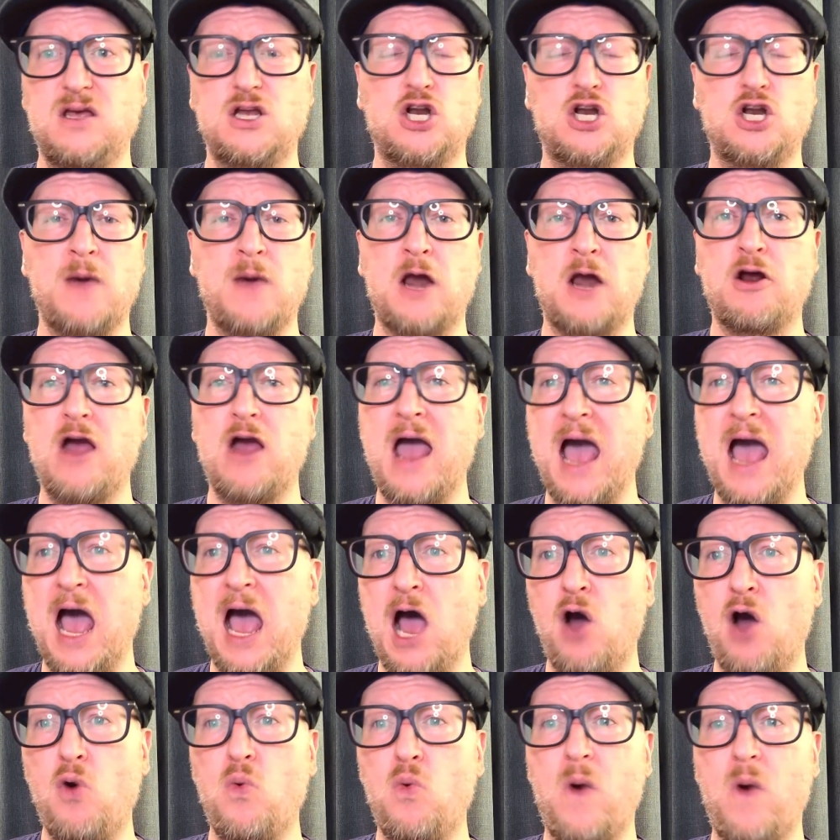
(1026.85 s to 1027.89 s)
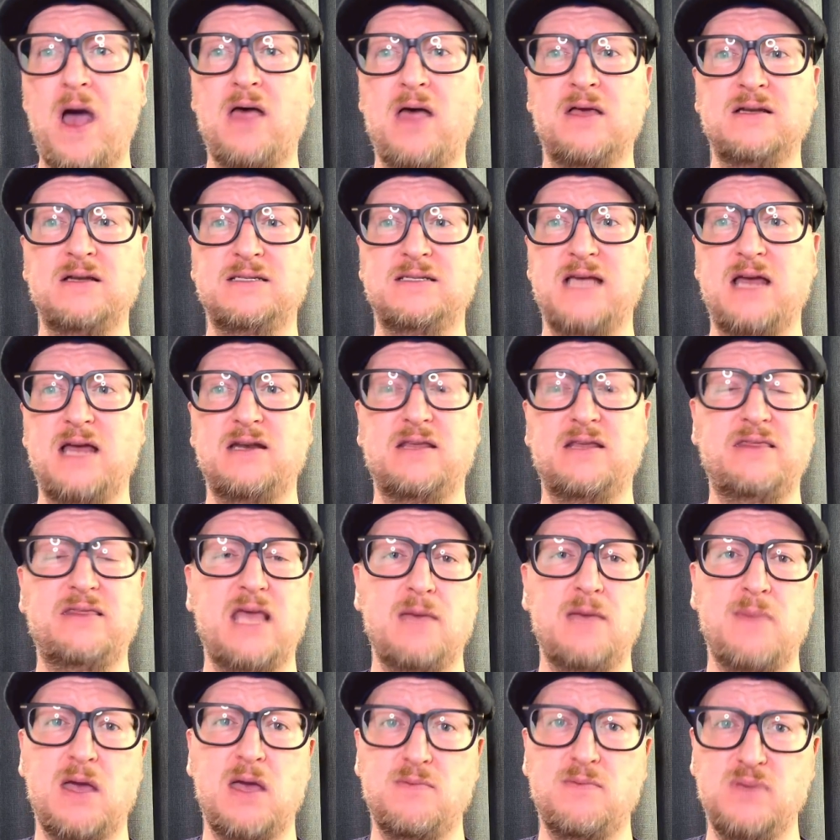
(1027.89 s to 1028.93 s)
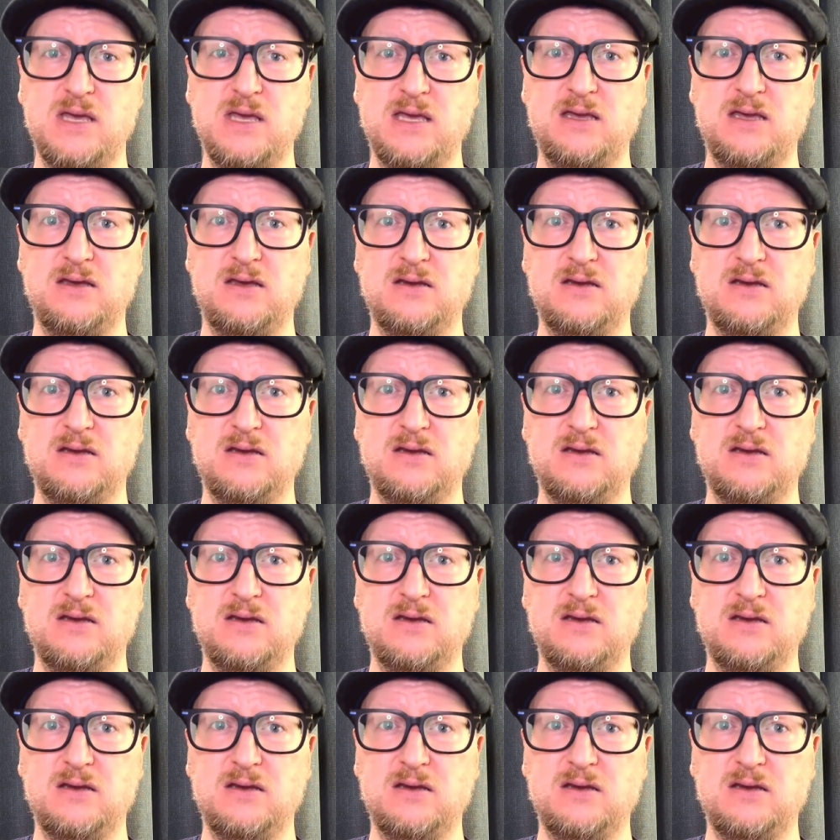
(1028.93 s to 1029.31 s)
no matter how well intended they may be.